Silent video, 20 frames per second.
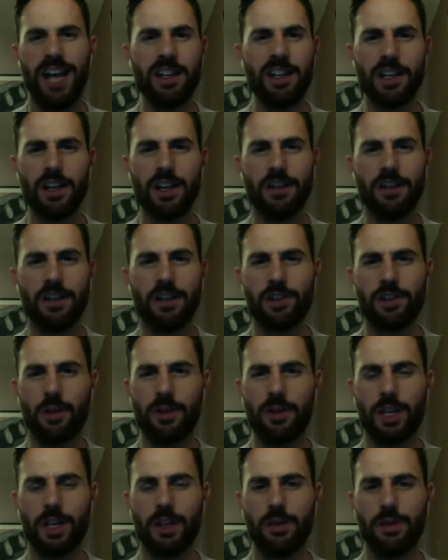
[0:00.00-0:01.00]
Anything on the
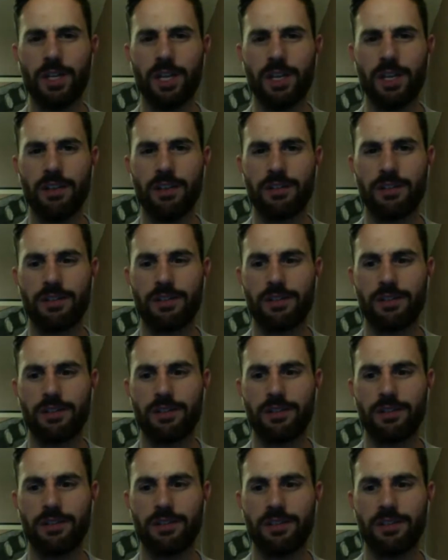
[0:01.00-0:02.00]
show that you
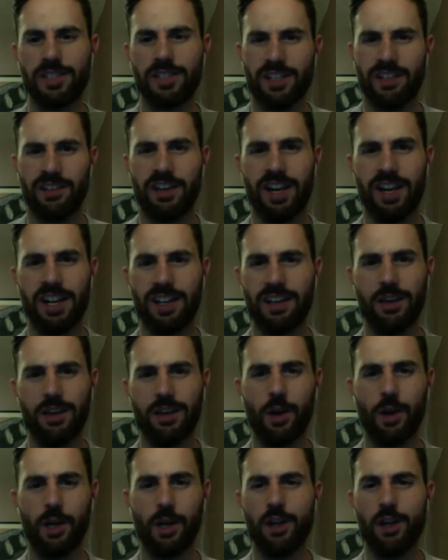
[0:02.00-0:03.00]
didn't
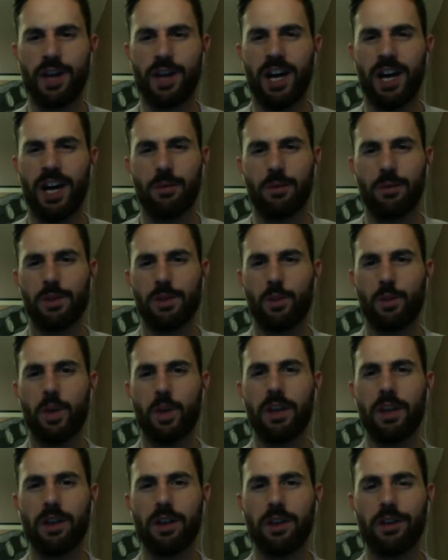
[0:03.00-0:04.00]
like, or you thought
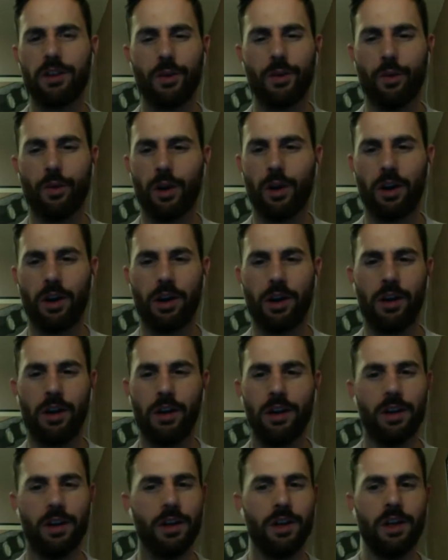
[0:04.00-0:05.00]
was weird,
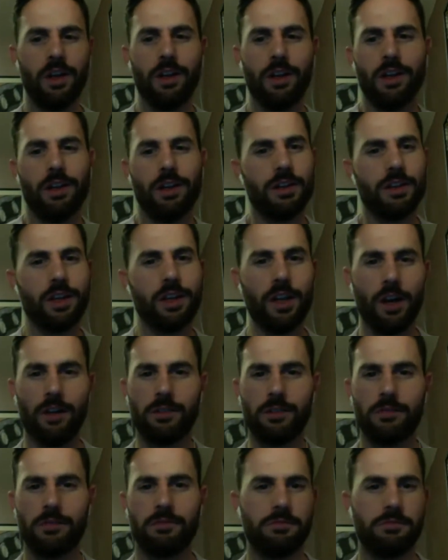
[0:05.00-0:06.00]
or
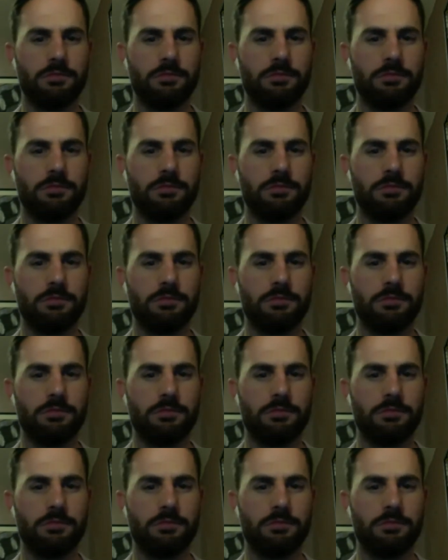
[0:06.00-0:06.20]
you know?